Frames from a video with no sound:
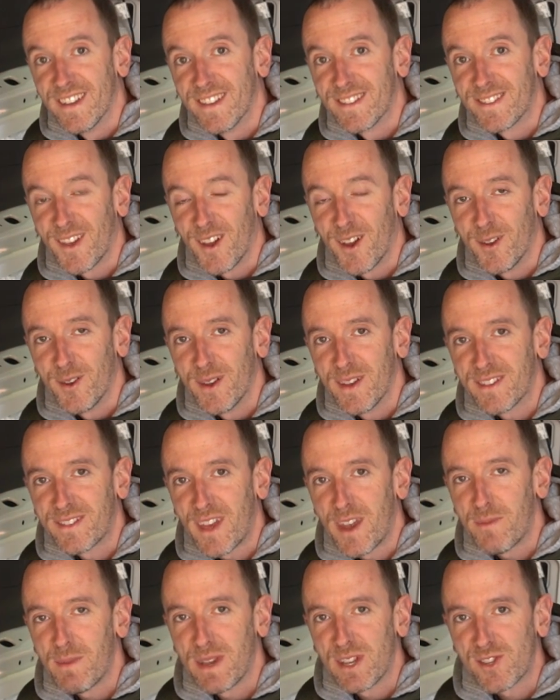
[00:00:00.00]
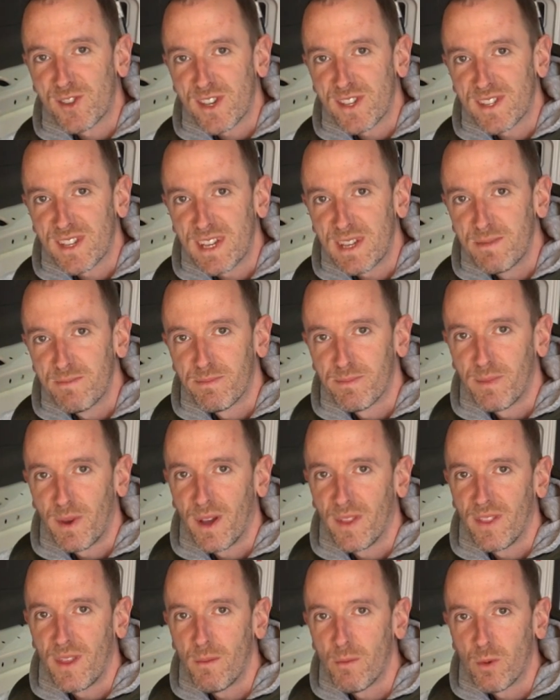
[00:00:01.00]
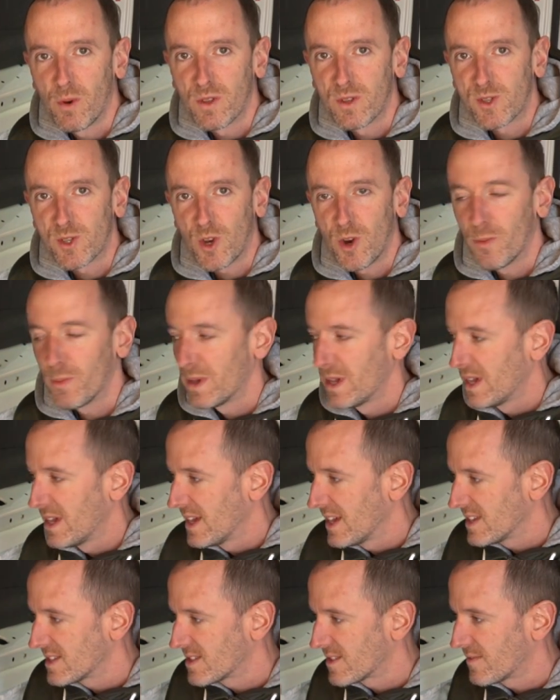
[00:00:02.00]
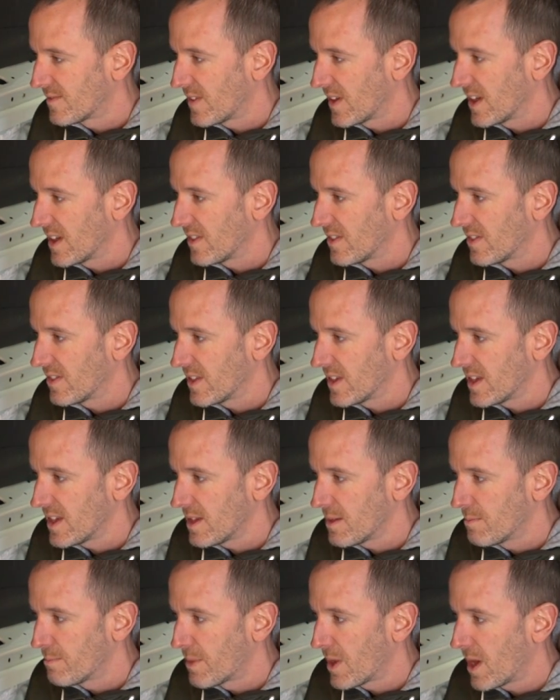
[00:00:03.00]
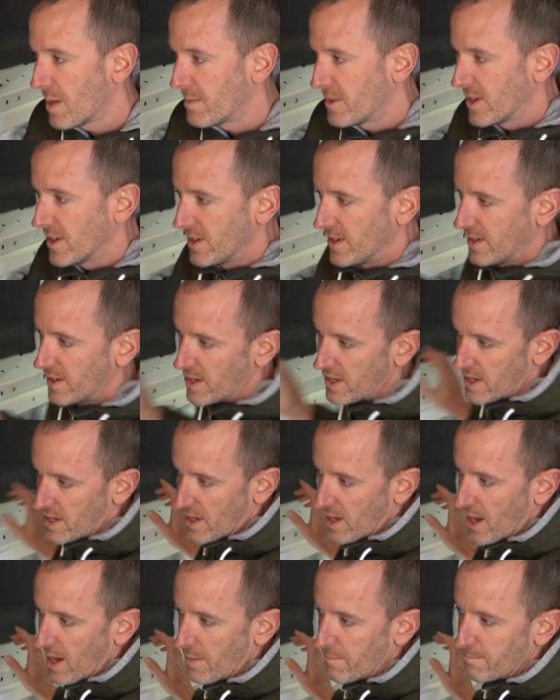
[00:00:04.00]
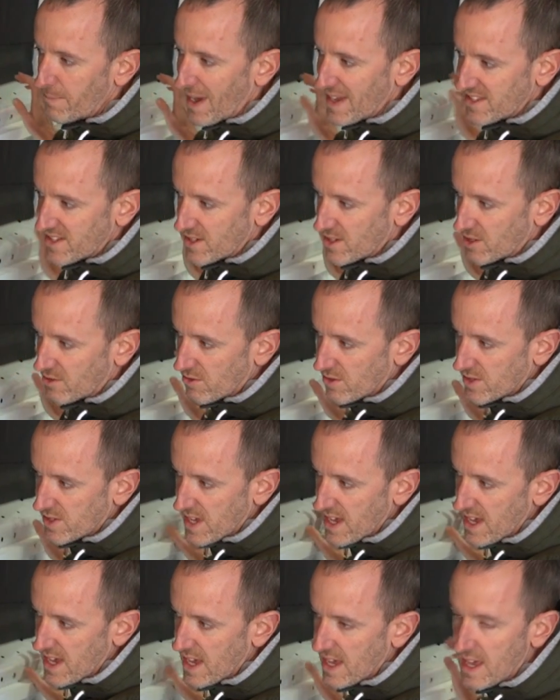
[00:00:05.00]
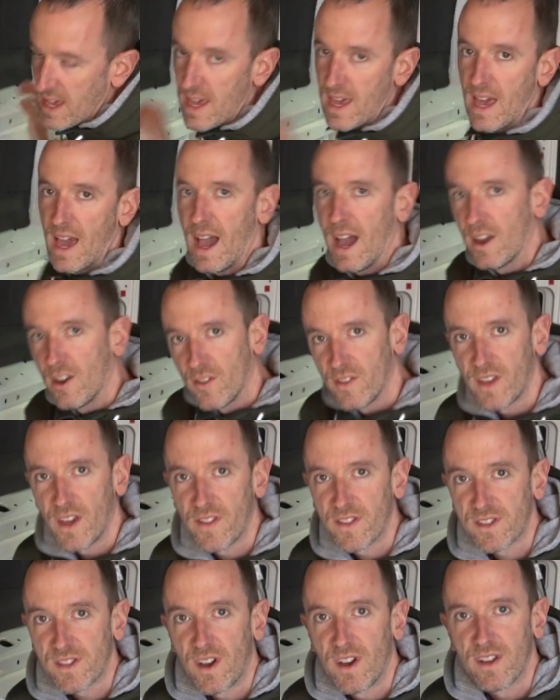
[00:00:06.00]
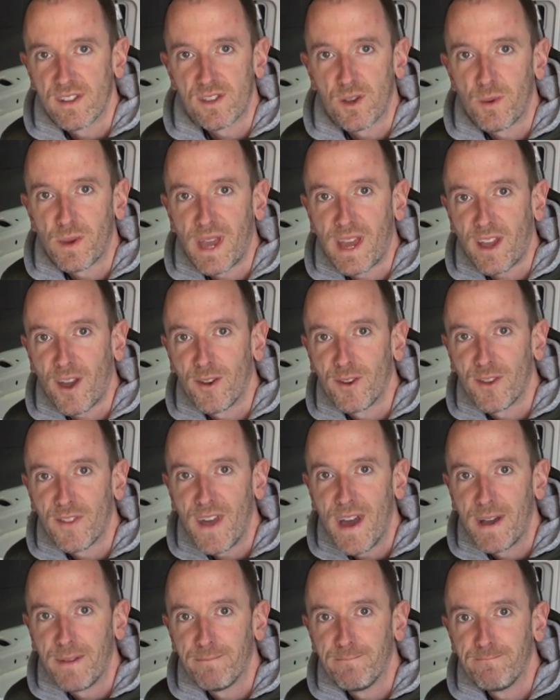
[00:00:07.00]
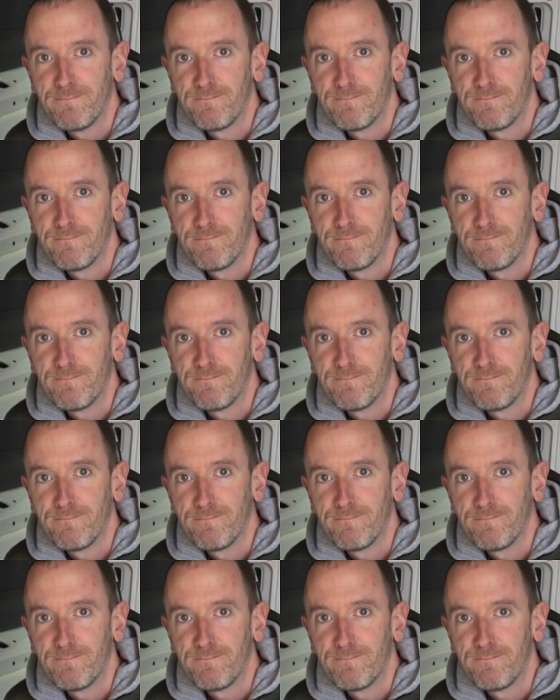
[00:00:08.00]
So it's going to be interesting, but number one job is to fit the permanent batten across here and on the other side, so we'll get going on that.